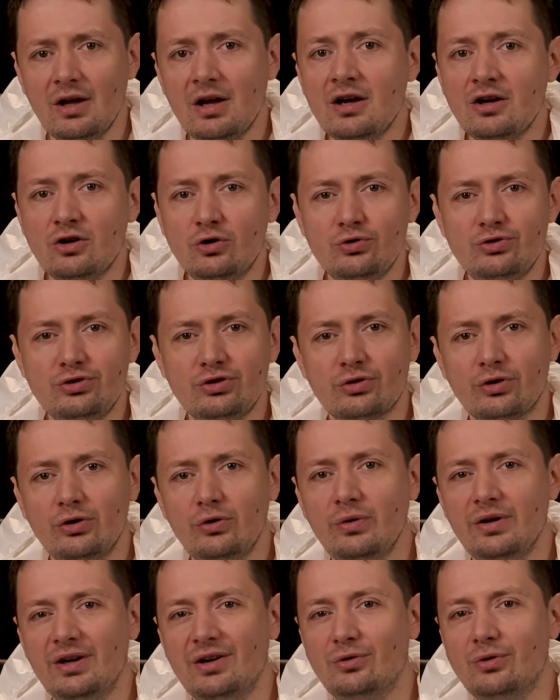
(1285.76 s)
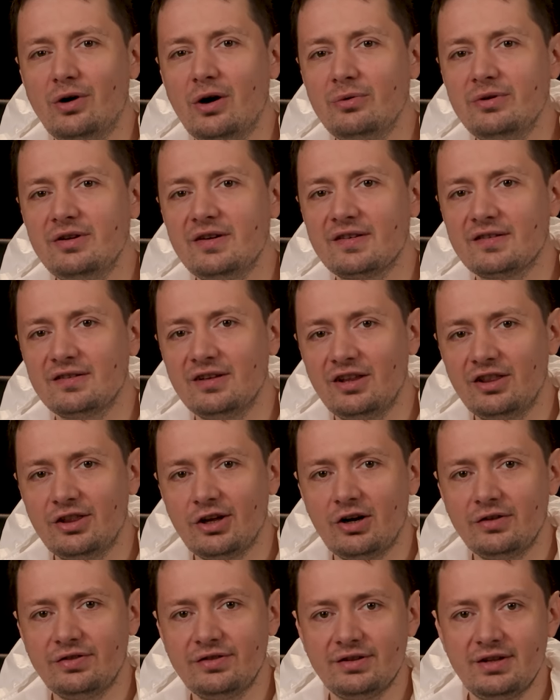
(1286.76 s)
whose crew erroneously
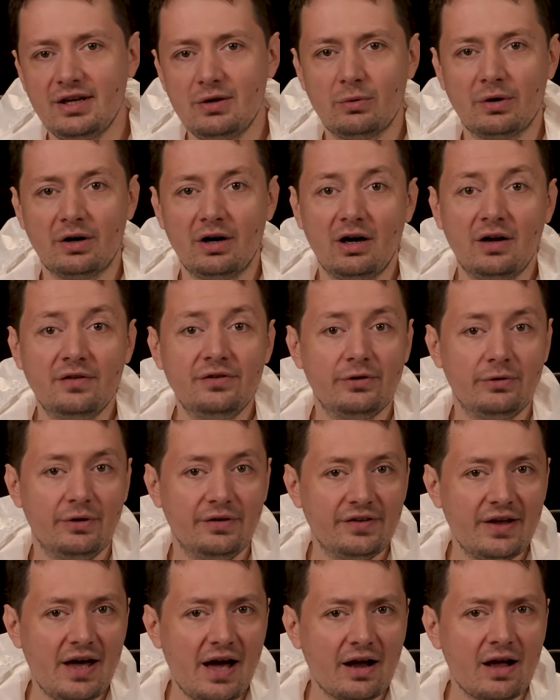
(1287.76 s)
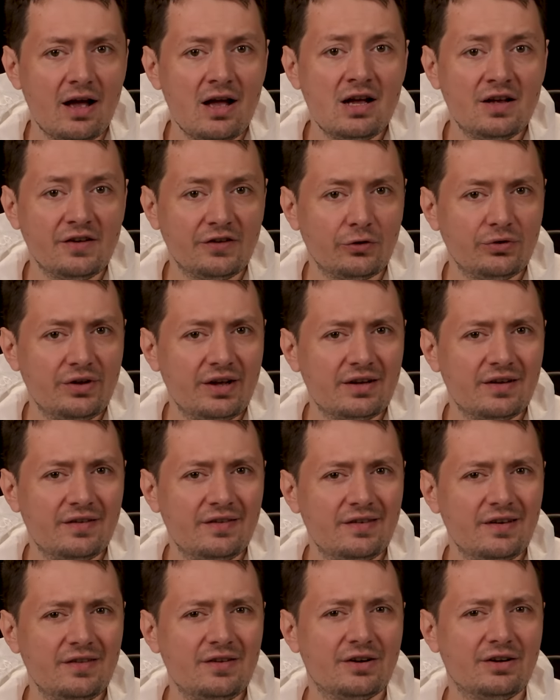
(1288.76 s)
thought that they were under attack, so they
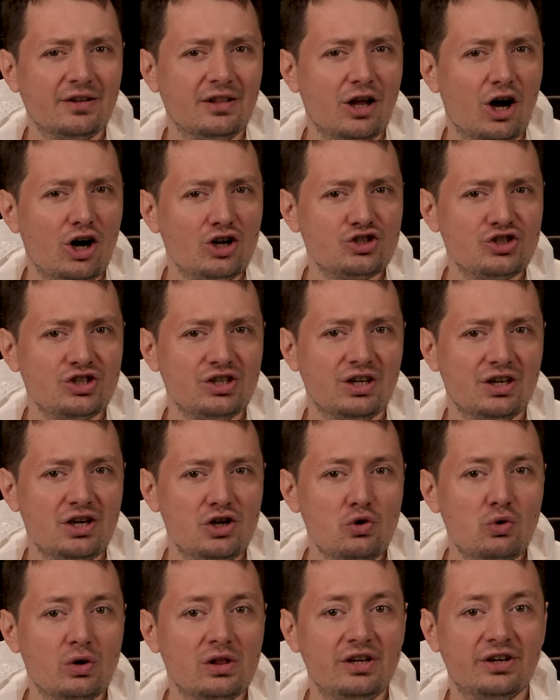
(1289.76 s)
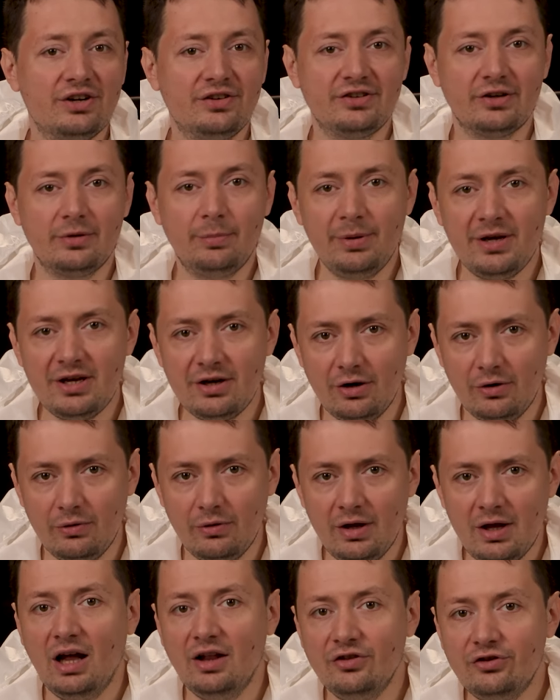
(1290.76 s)
considered launching a nuclear torpedo,
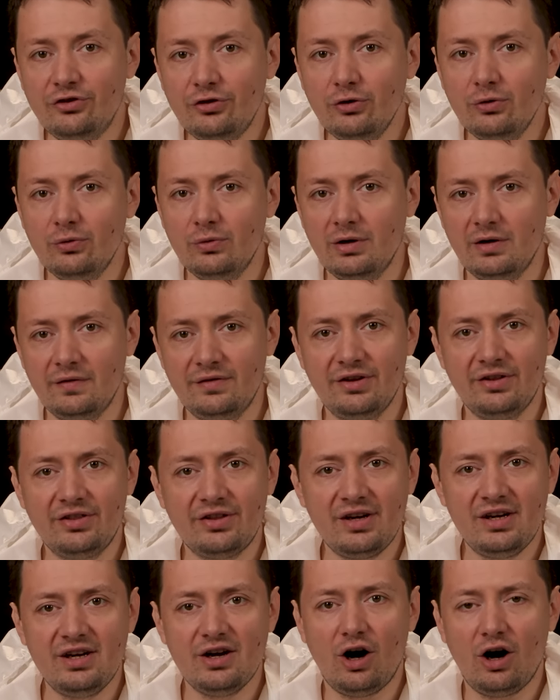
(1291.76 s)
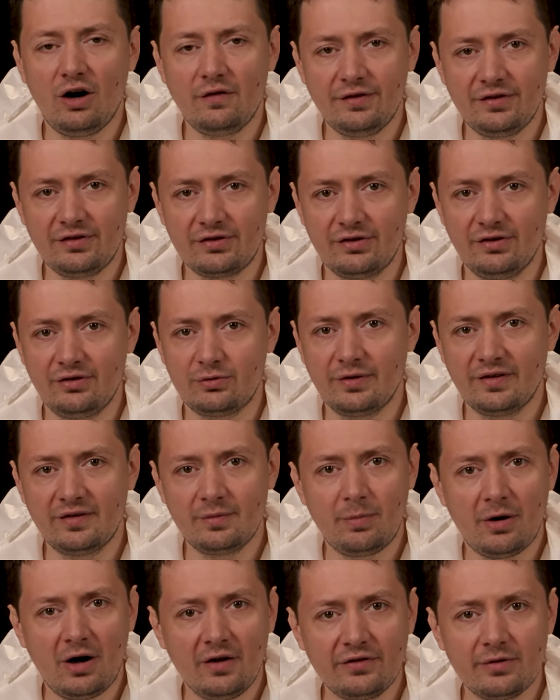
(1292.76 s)
and 2 of the 3 officers
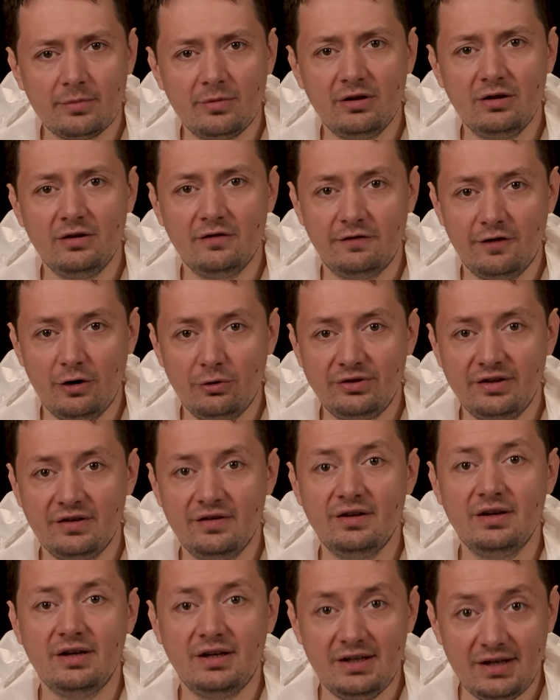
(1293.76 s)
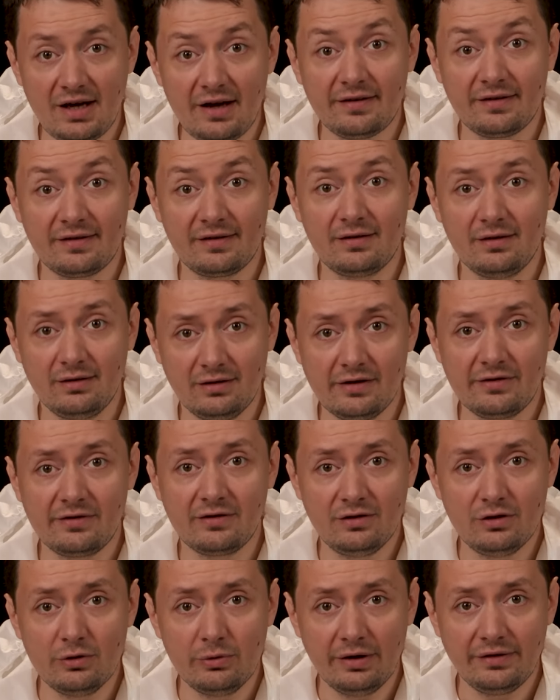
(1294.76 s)
responsible voted yes, let's
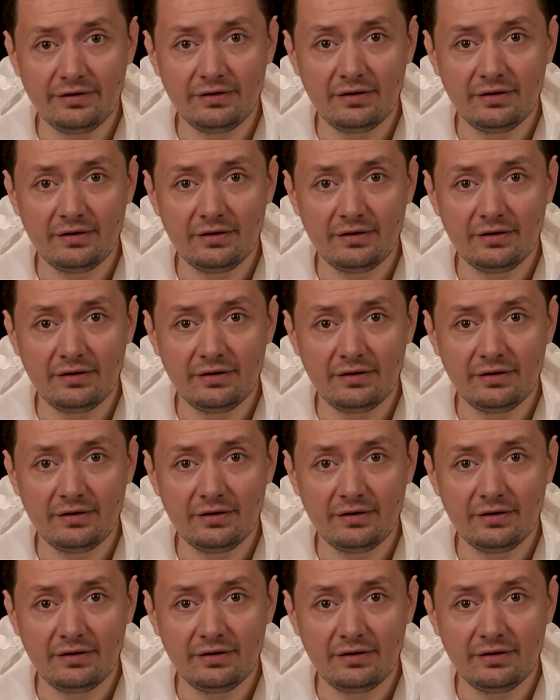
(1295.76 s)
do it. The